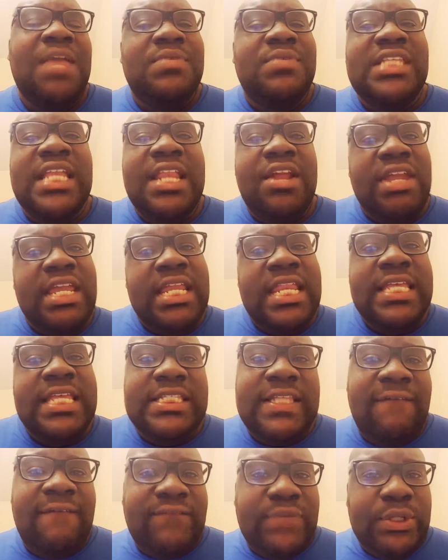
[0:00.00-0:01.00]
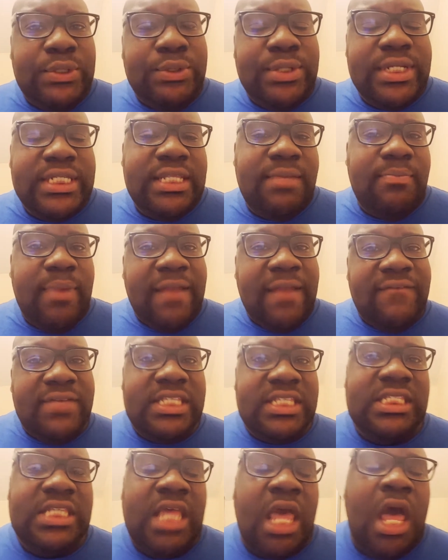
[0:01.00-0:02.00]
was sitting there eating his little food, his little
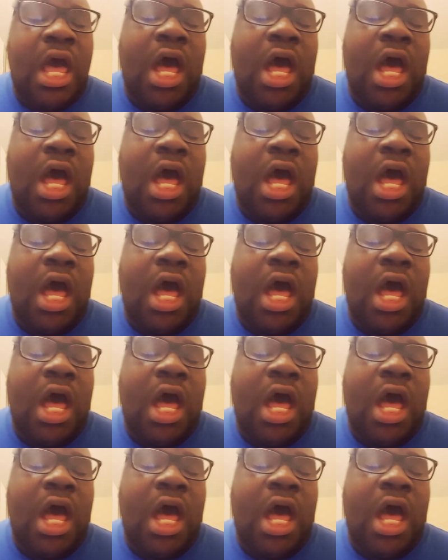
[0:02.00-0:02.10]
breakfast